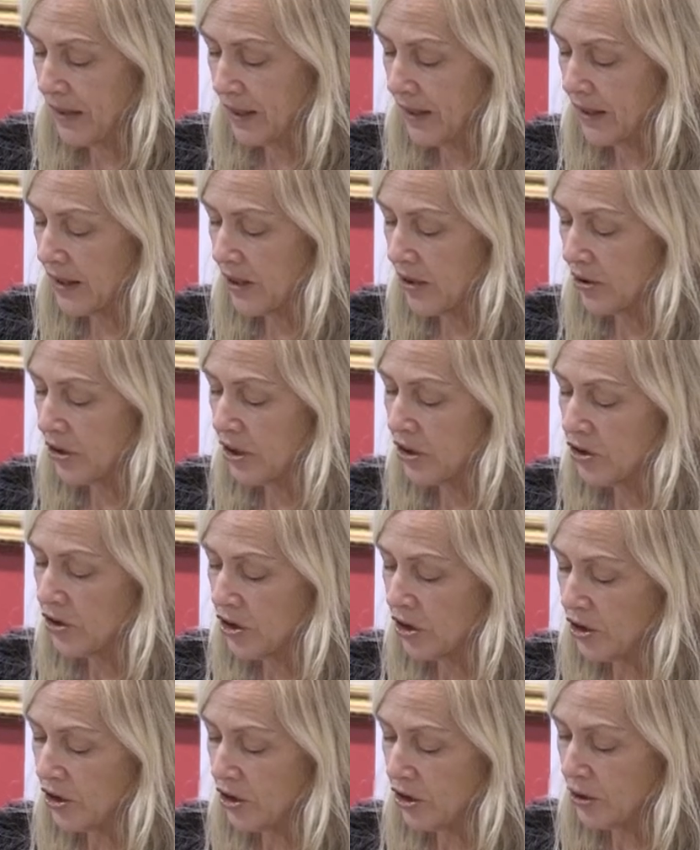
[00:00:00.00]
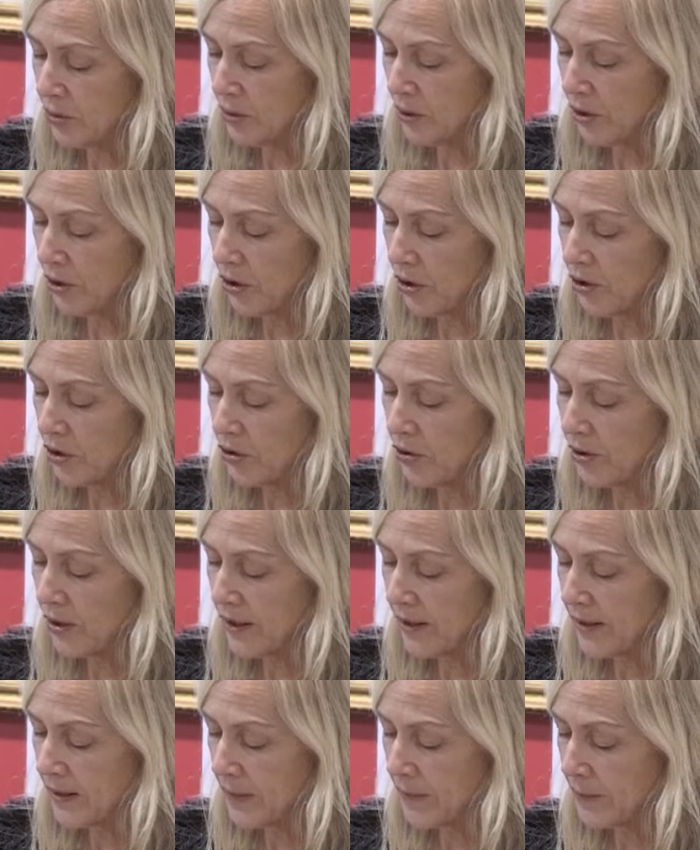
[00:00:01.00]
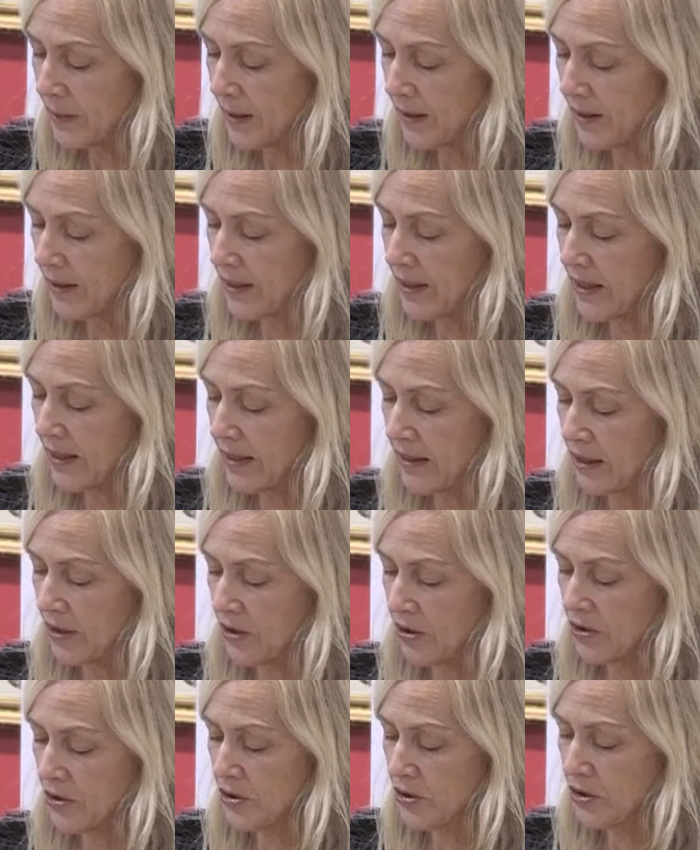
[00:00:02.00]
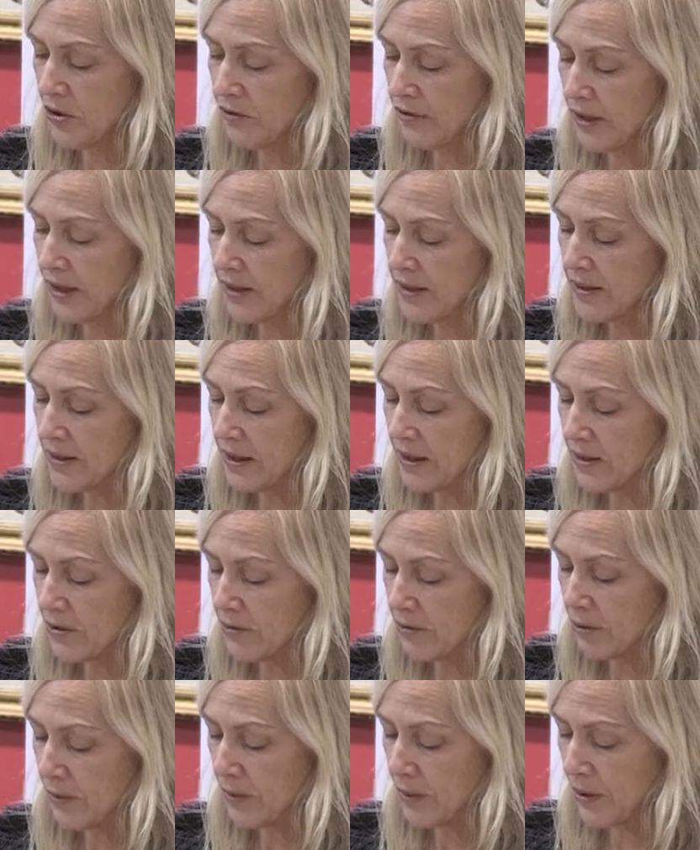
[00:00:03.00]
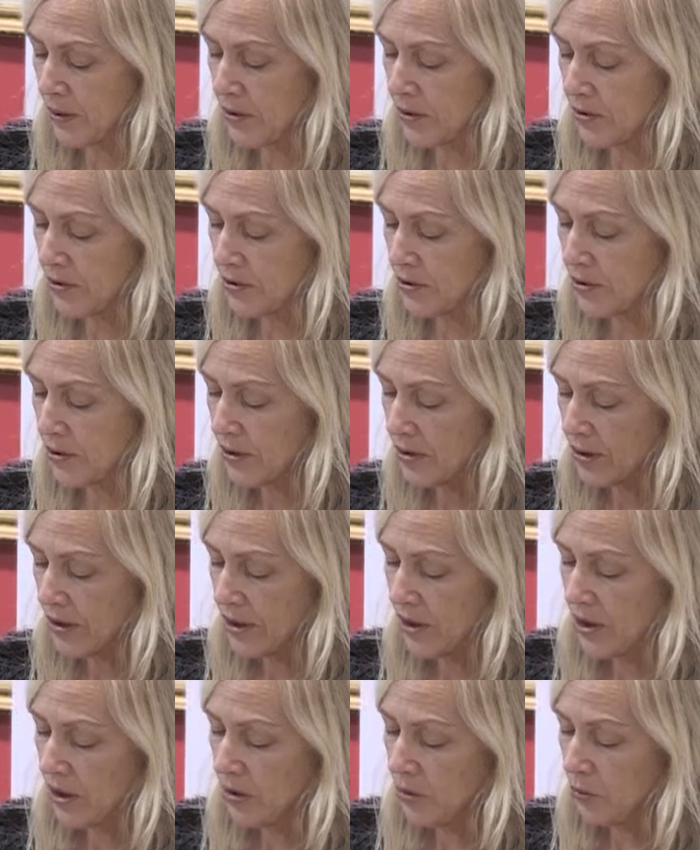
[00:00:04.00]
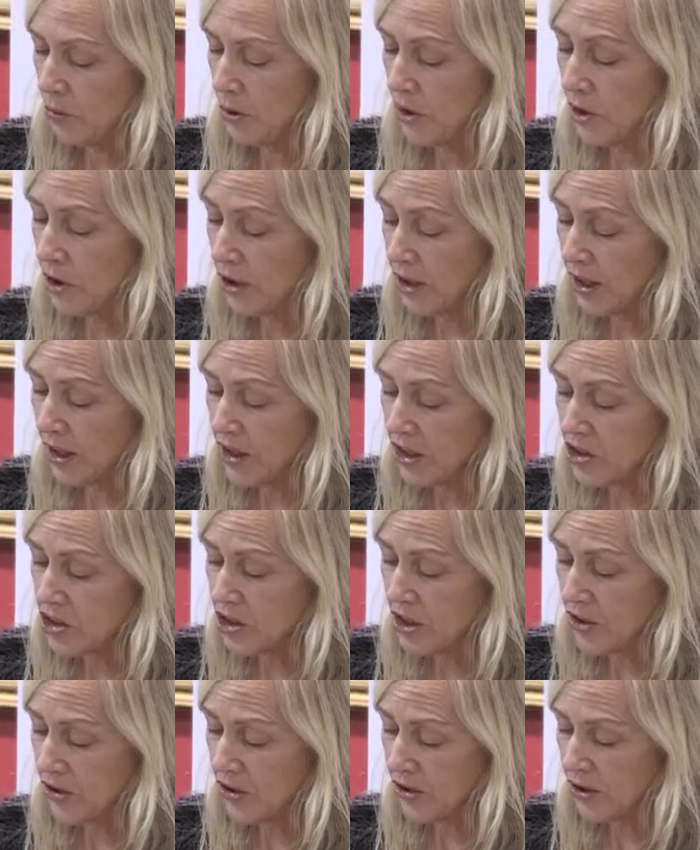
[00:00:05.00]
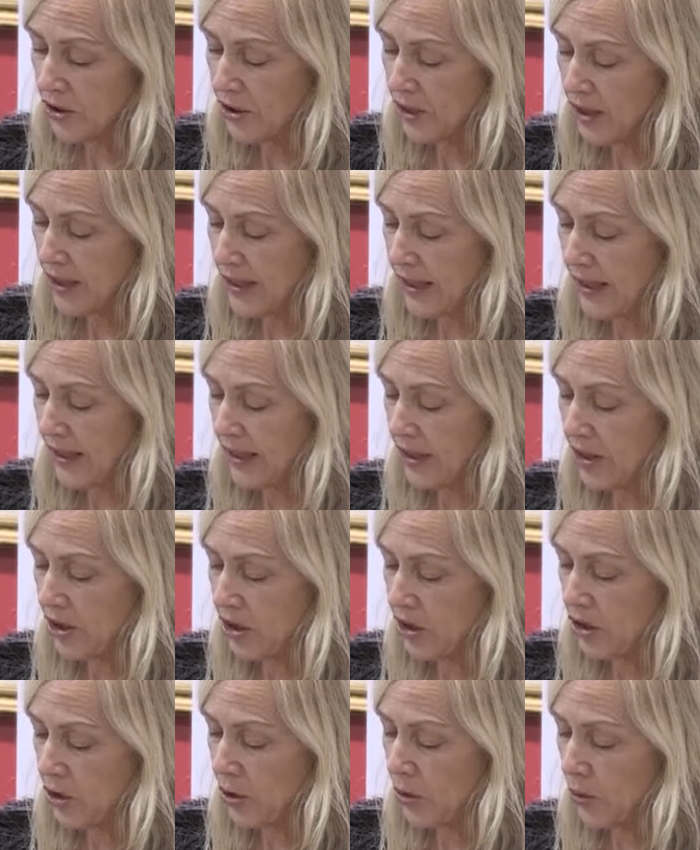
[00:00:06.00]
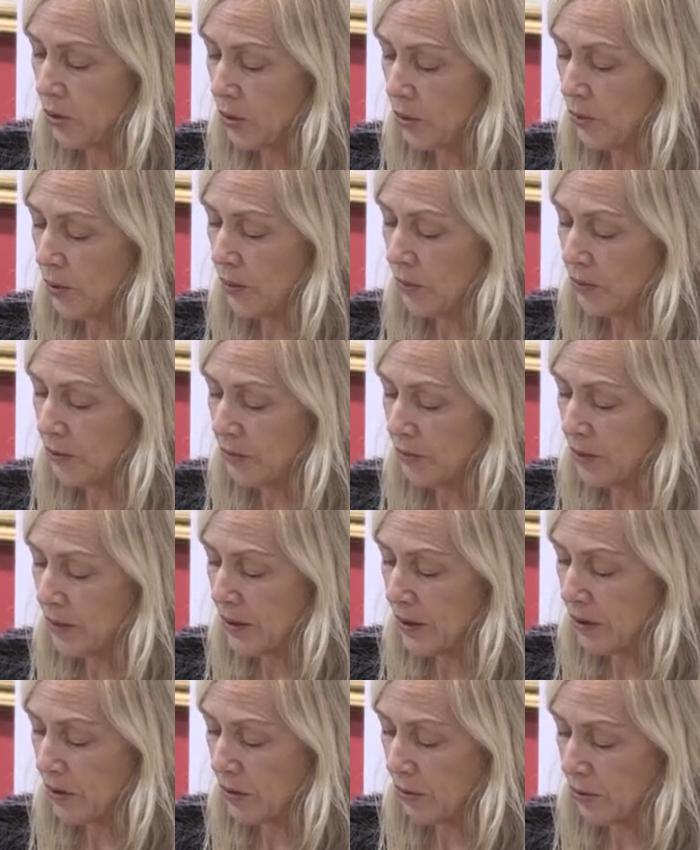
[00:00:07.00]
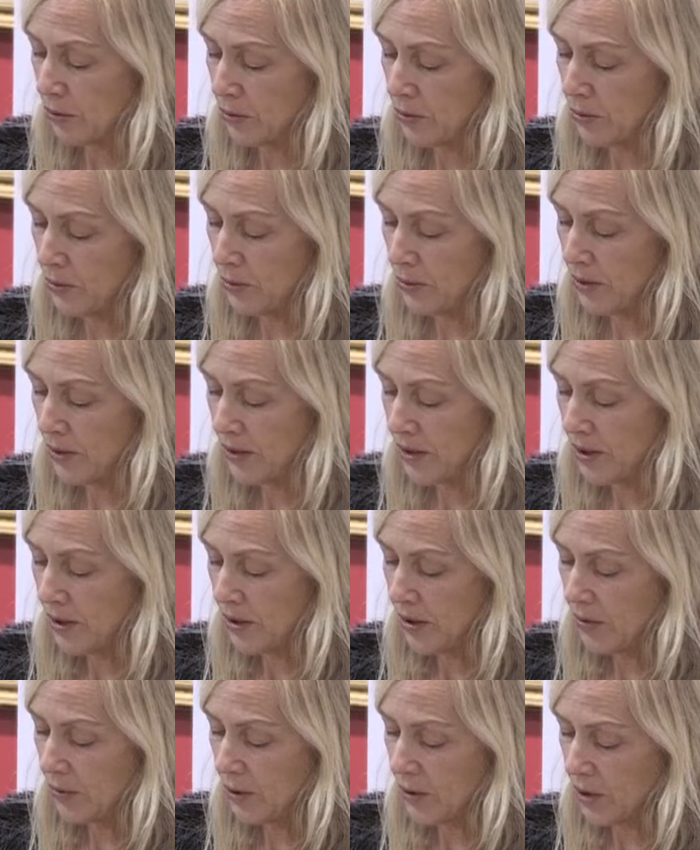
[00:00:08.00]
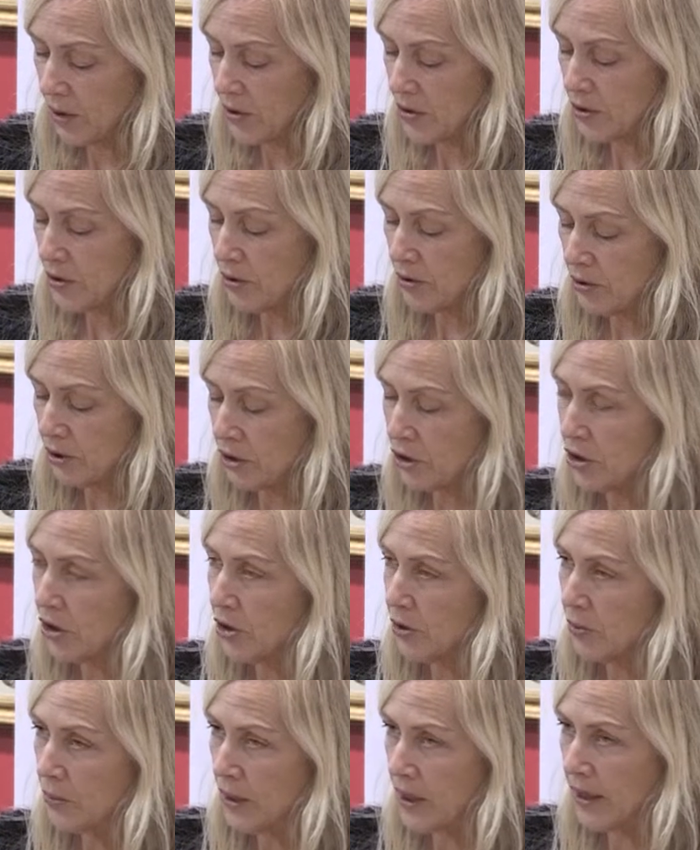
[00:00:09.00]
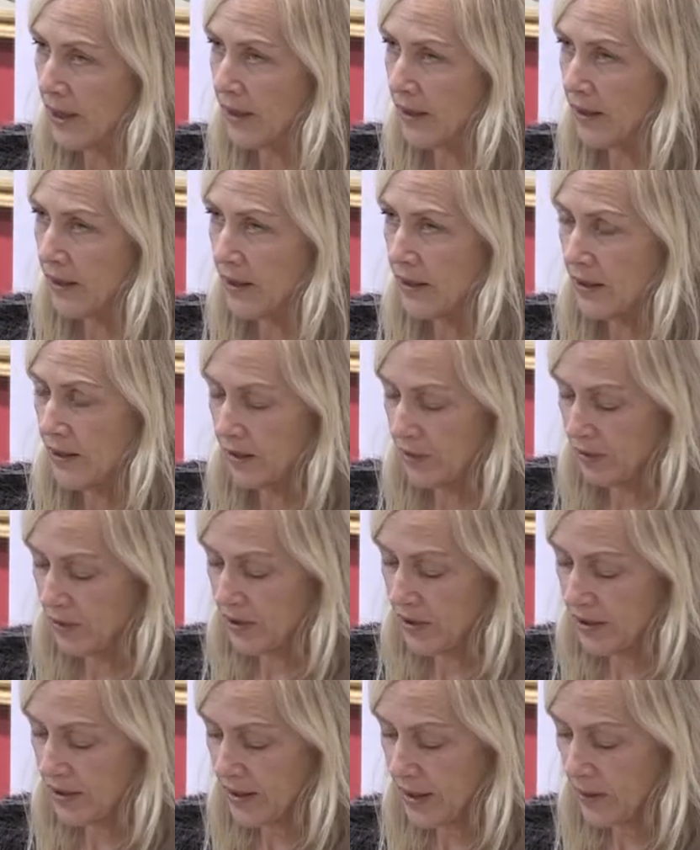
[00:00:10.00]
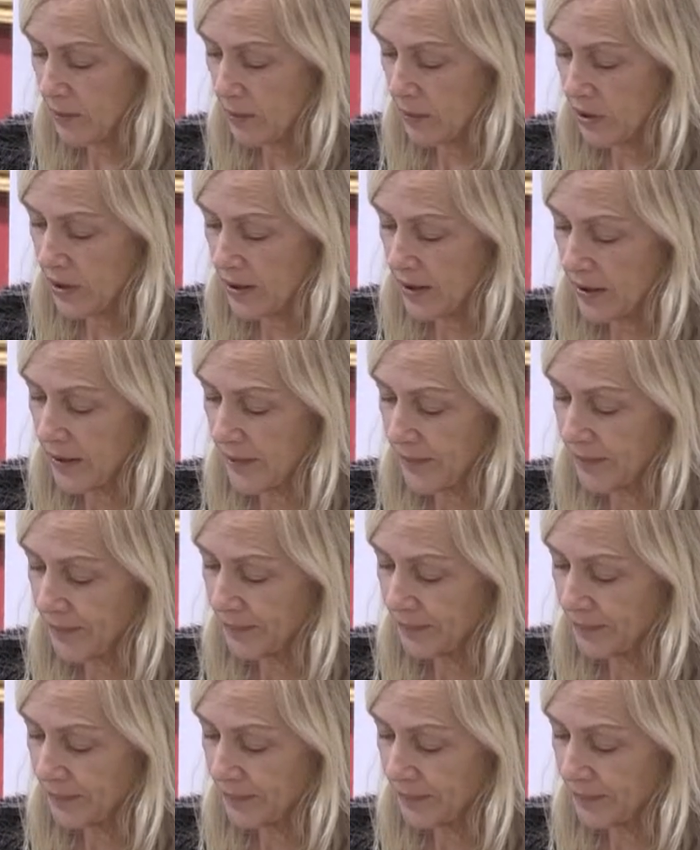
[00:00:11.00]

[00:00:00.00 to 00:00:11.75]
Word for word: At Kiryandongo, we are all united by a thing that also divides us from others. We look at each other and know what we've been through. We also look away for the same reason.